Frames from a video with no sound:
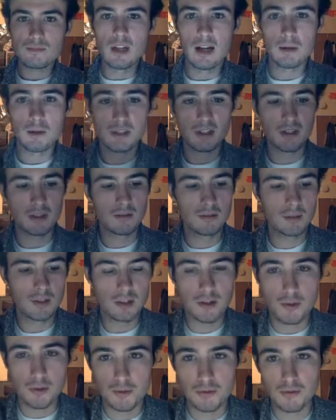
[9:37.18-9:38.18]
I was
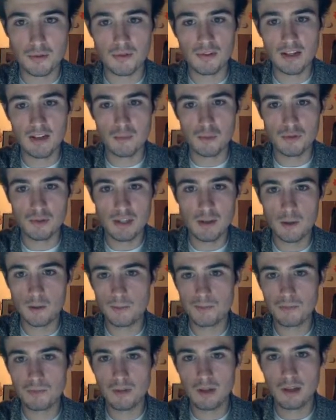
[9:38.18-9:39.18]
thinking, 3, 4, 5 moves
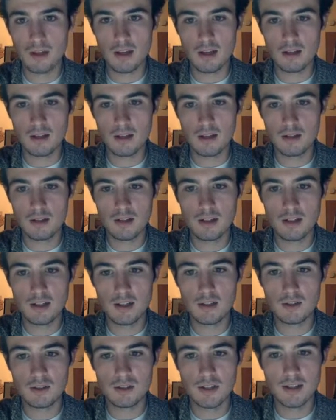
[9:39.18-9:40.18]
out, and
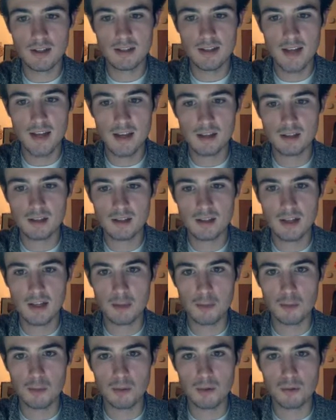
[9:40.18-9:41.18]
he goes ahead and takes,
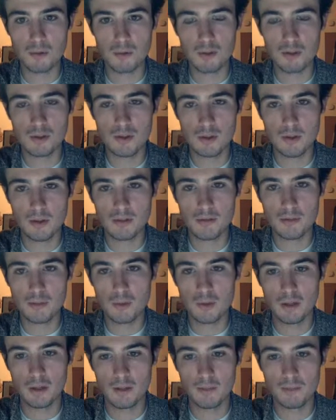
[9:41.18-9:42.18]
and we're both 1 square away from
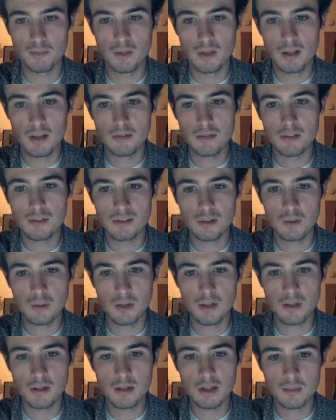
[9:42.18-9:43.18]
queening. If he's to
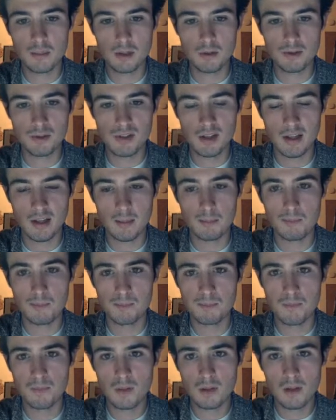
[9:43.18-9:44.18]
queen, I'm going to lose the game.
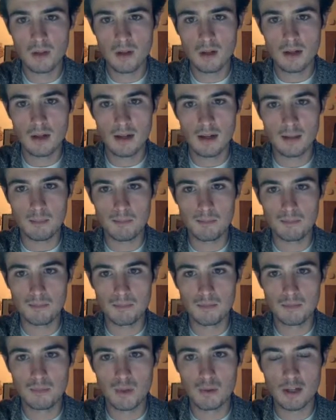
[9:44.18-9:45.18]

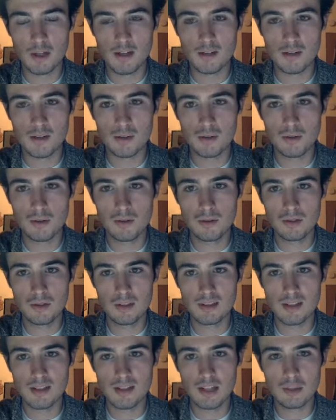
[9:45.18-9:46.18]
But what I do
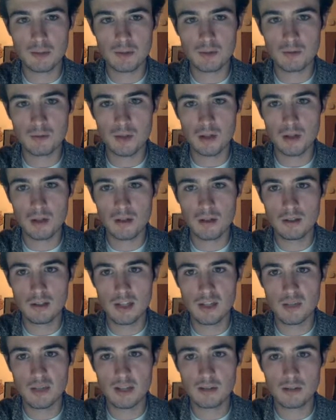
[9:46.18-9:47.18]
is I take with the rook,
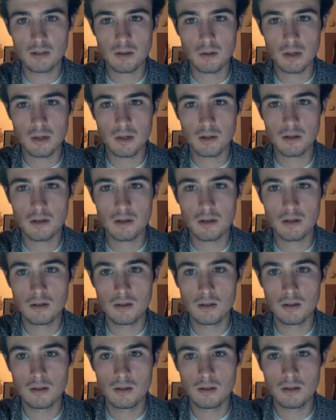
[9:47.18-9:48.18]
takes back with the queen,
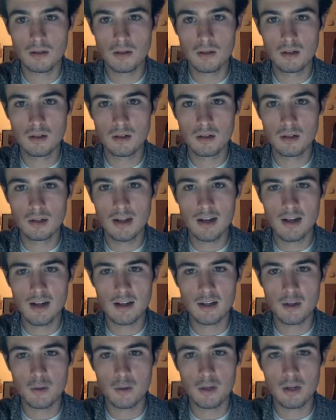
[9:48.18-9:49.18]
I
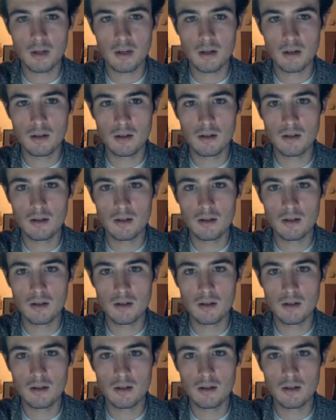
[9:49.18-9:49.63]
get a queen,